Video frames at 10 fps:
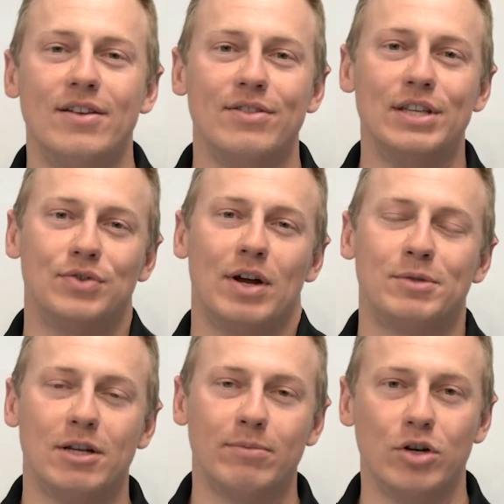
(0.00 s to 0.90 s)
This
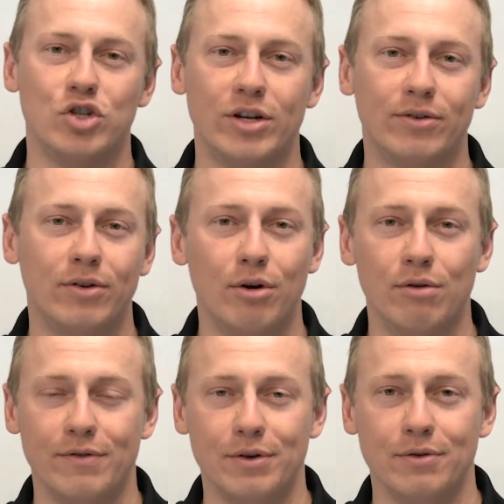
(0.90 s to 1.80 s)
wraps up our general
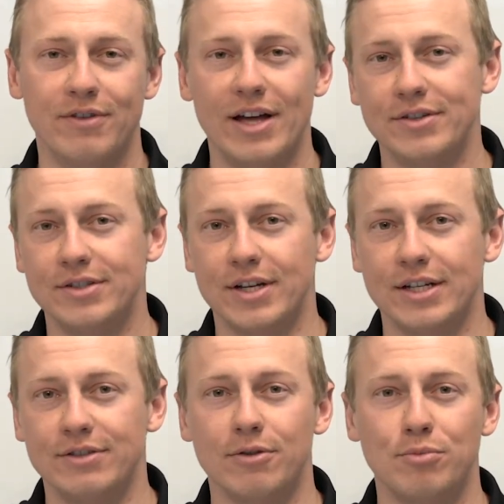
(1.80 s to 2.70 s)
overview of vital
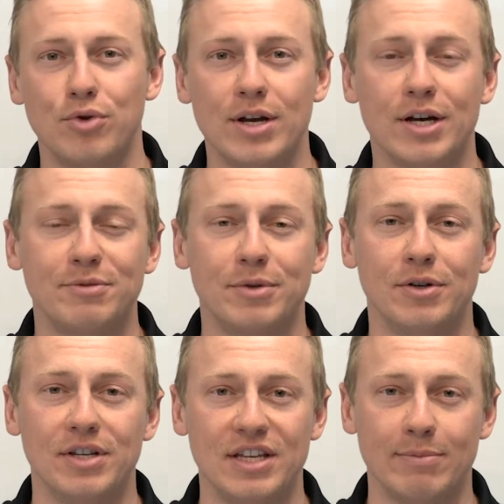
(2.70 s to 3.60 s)
signs for
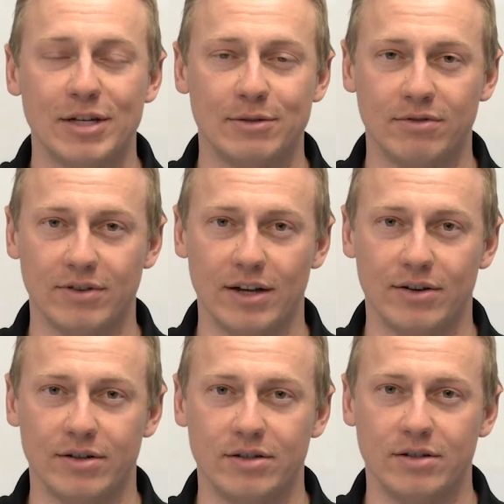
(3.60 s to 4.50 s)
pre-hospital EMS
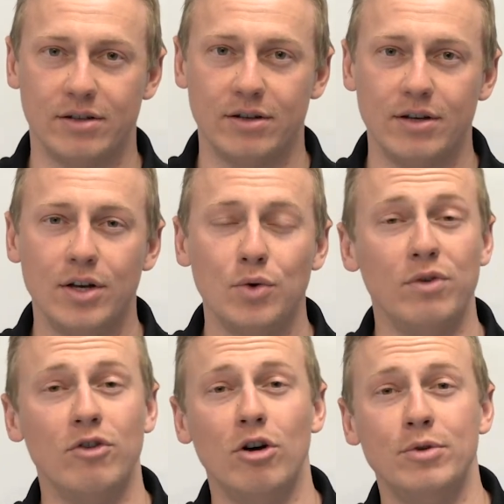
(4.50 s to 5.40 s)
providers.
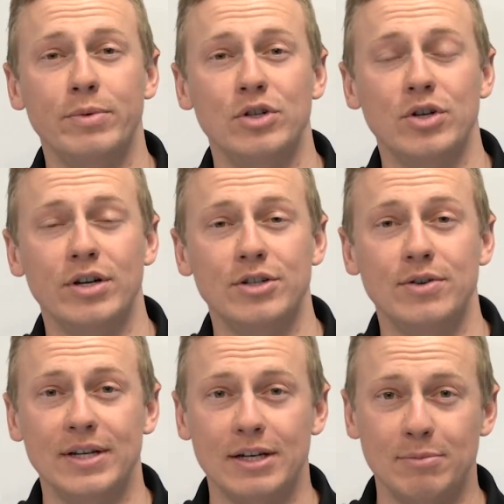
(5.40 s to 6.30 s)
We hope you've enjoyed
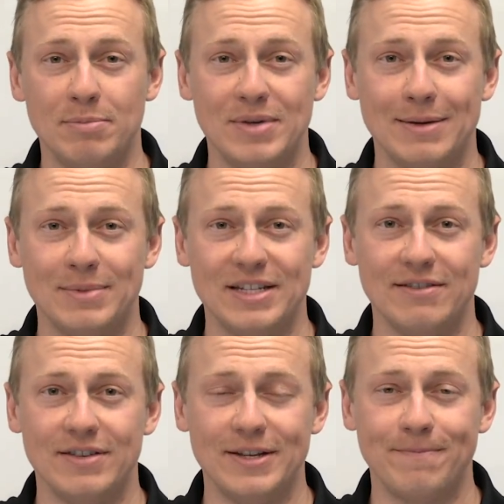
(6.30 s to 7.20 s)
tuning into BPM
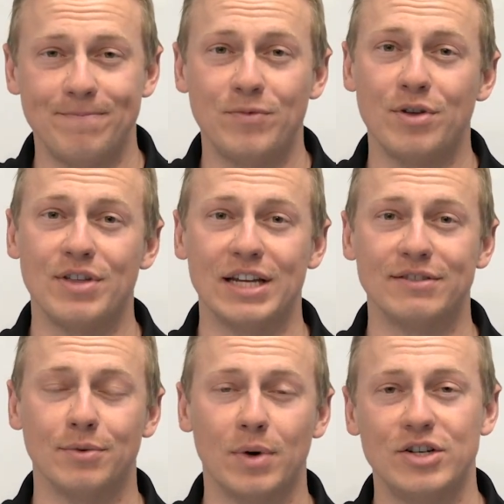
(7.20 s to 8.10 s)
TV. Thanks
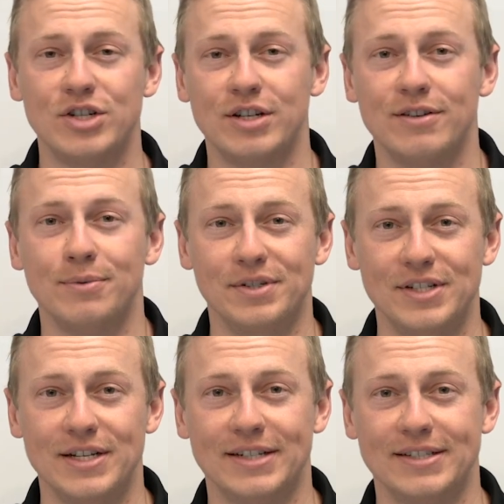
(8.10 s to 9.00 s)
for watching. We'll
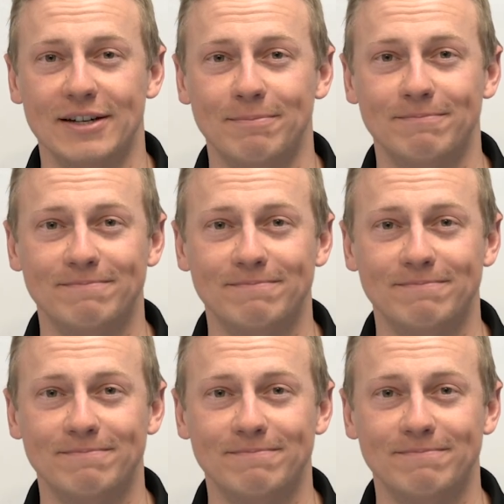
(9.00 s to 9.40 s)
see you next time.